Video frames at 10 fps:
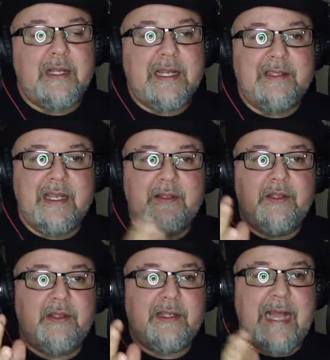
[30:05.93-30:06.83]
Like I say,
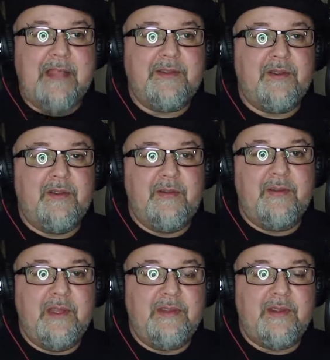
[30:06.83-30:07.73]
this class,
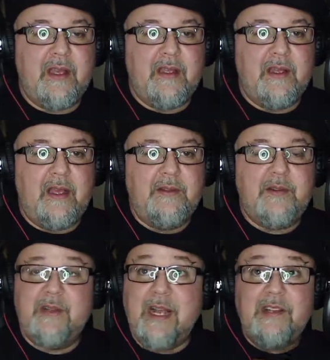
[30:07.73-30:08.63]
this
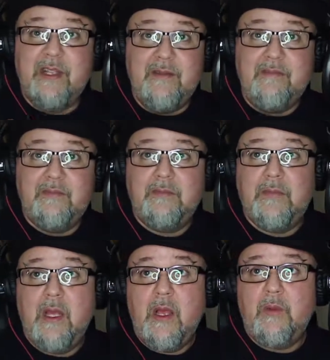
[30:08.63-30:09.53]
introduction
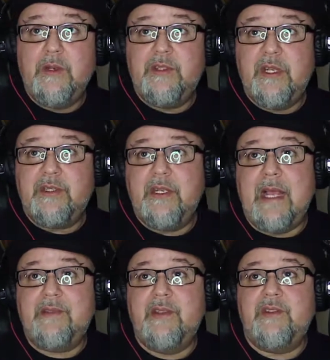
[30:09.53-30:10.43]
was just in
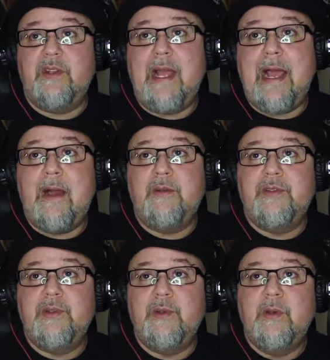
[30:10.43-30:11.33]
essence on how
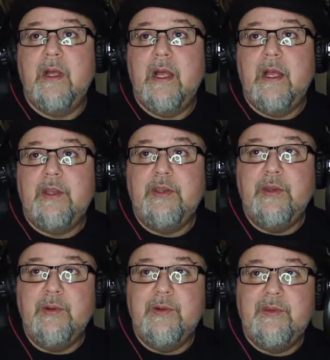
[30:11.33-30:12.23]
to
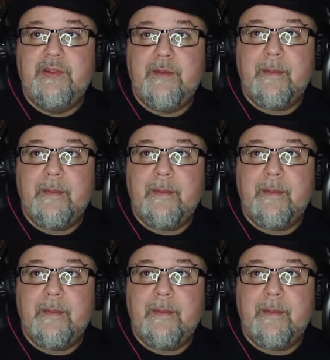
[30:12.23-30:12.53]
use